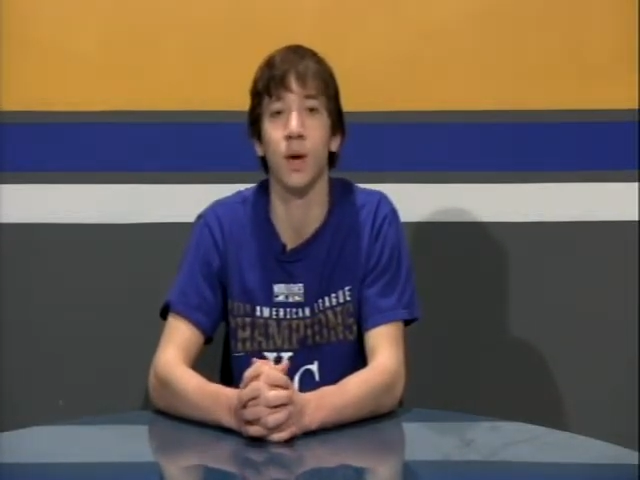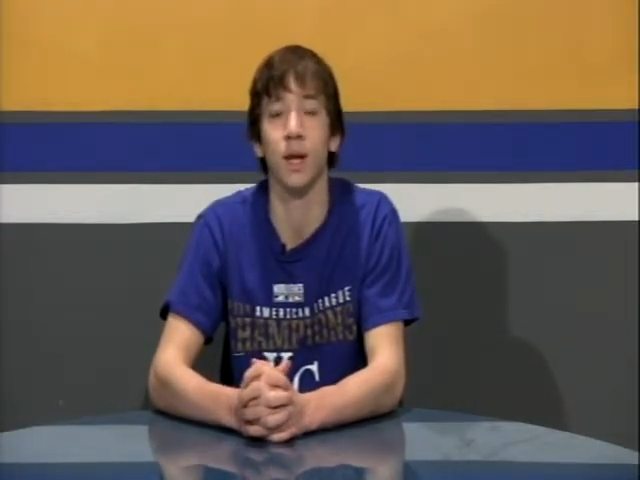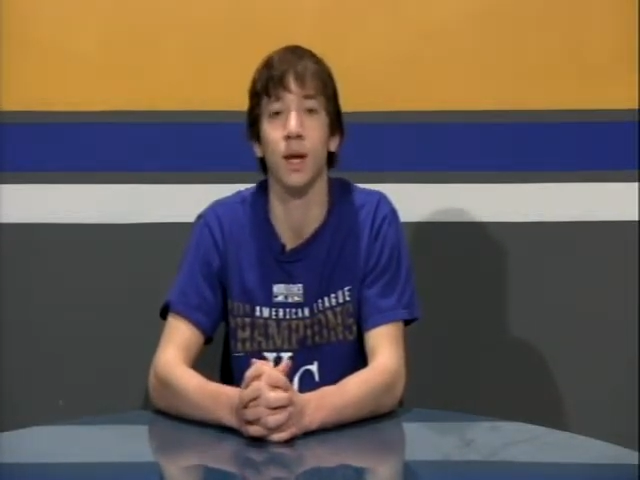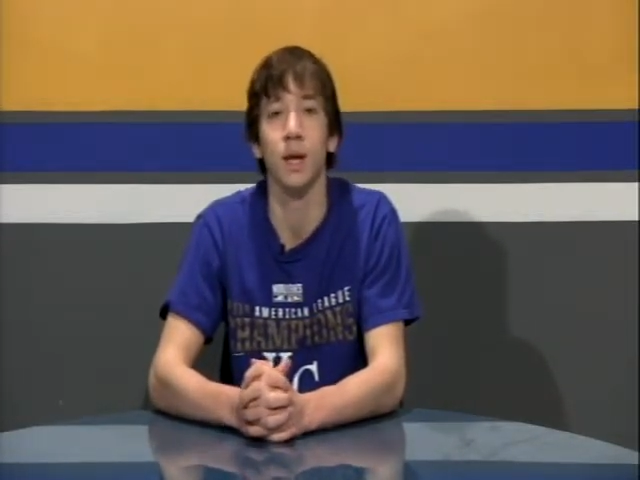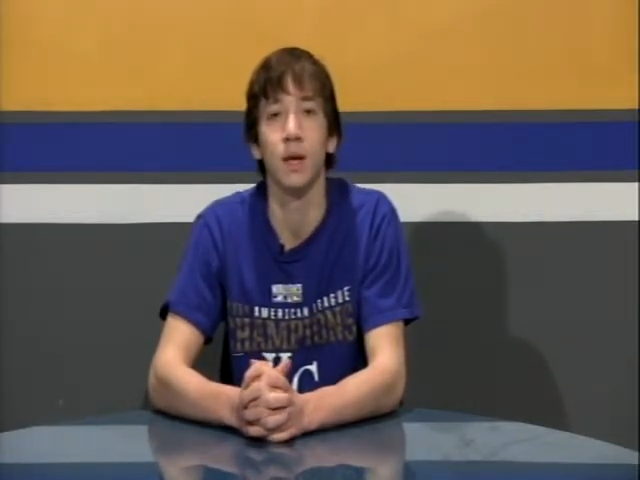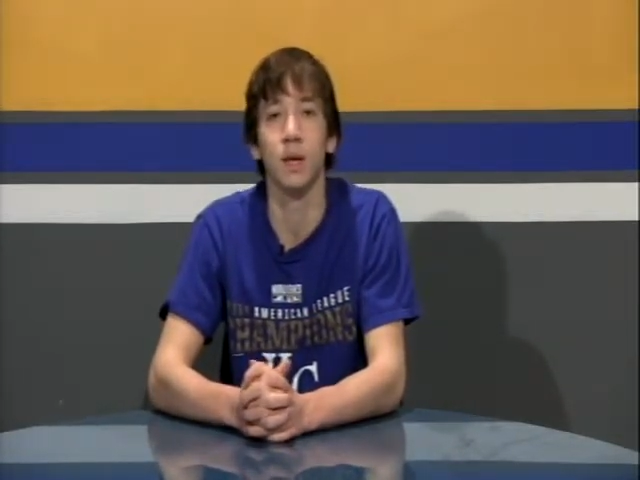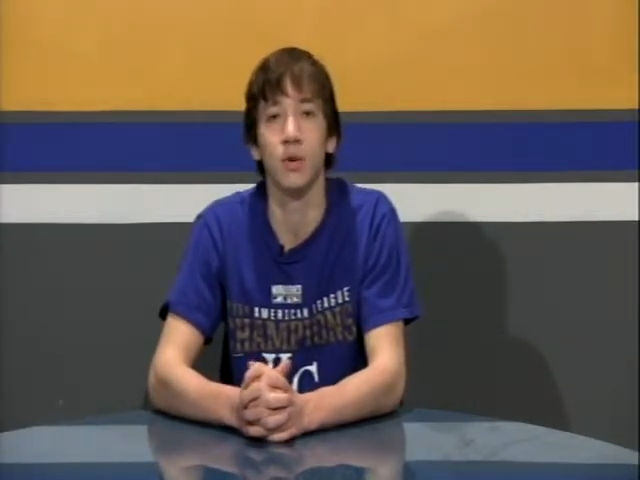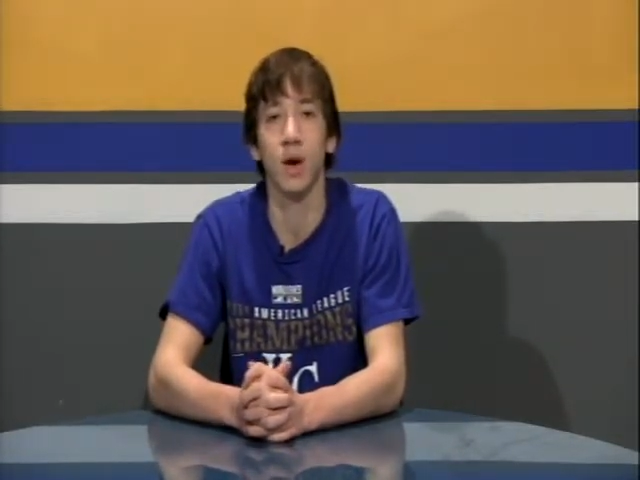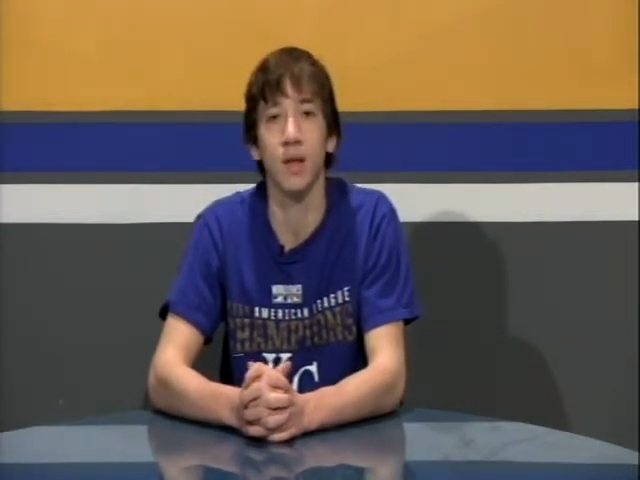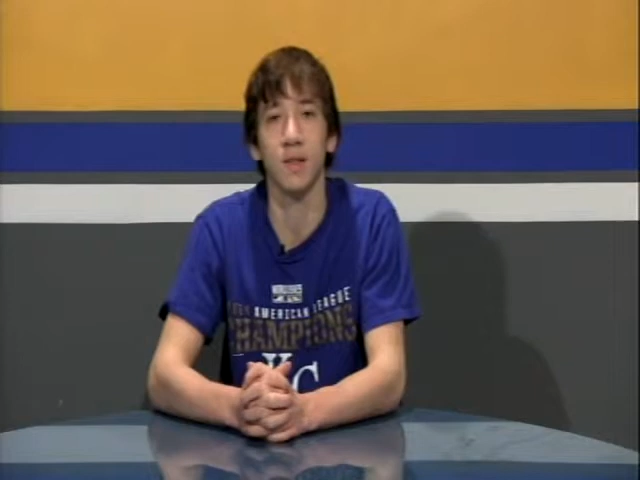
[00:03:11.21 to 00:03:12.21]
win.
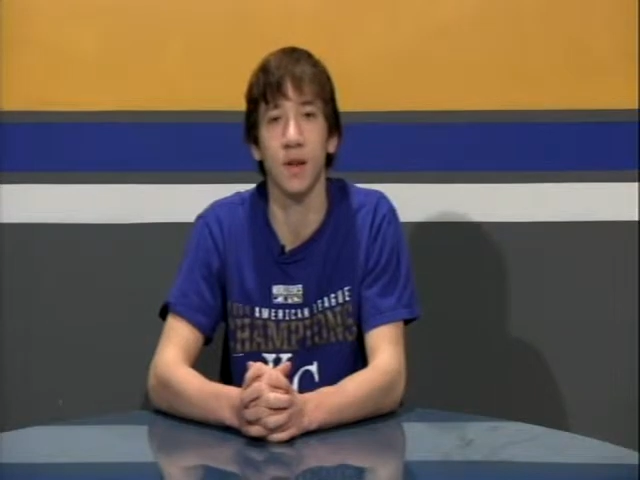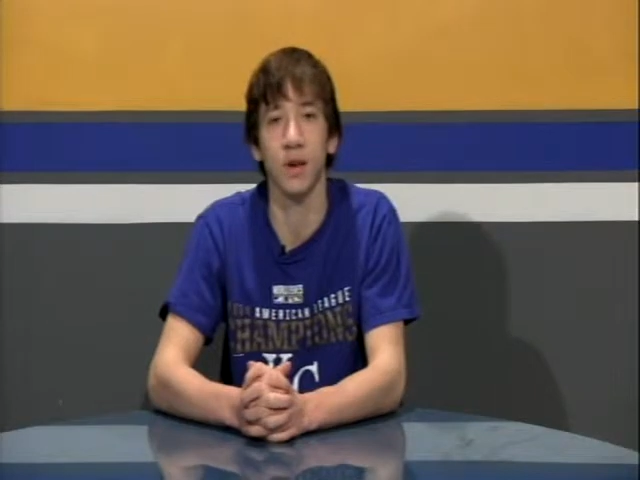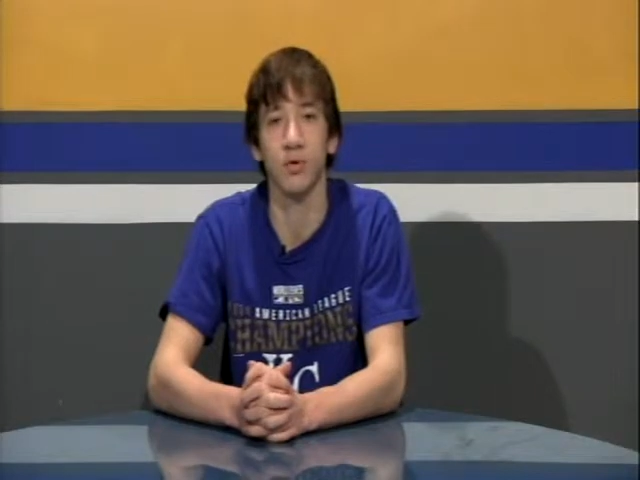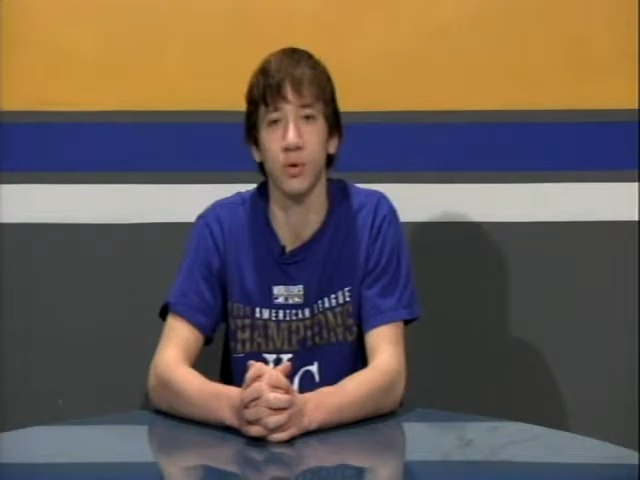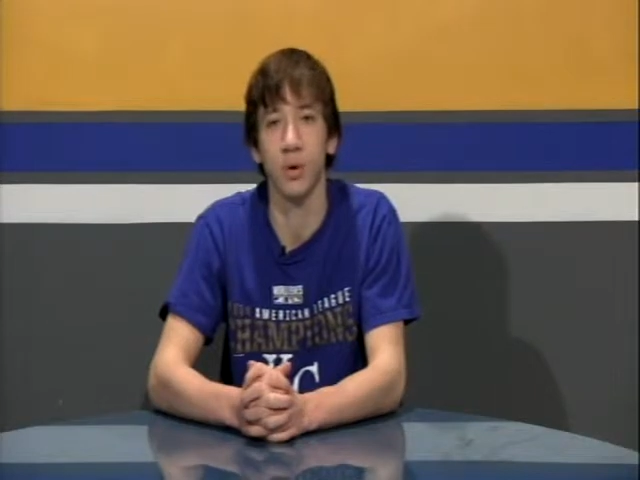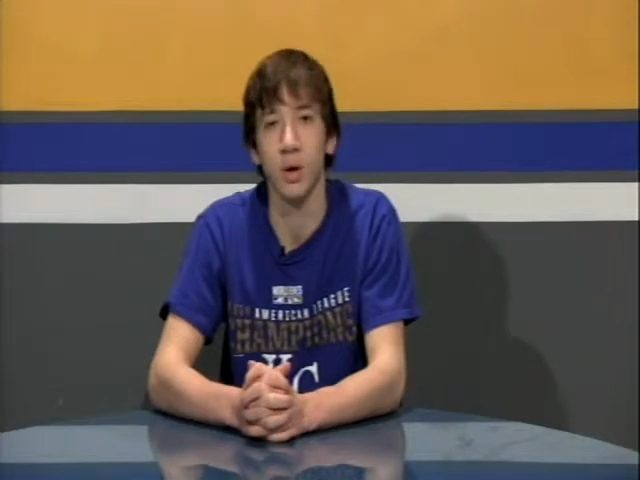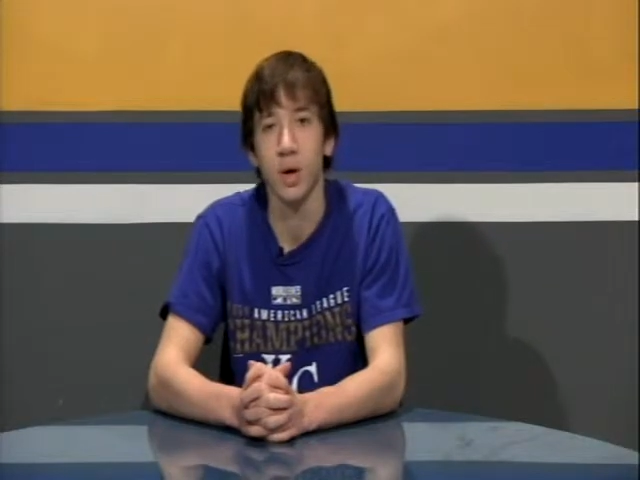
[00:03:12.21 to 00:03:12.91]
Congrats, Andrew.